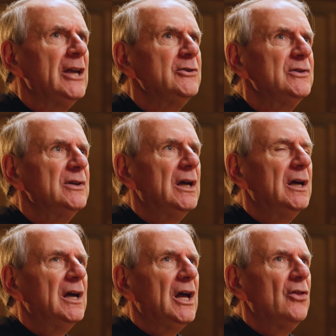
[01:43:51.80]
And
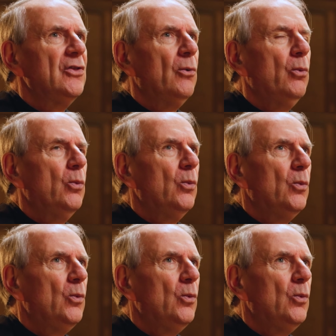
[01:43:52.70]
the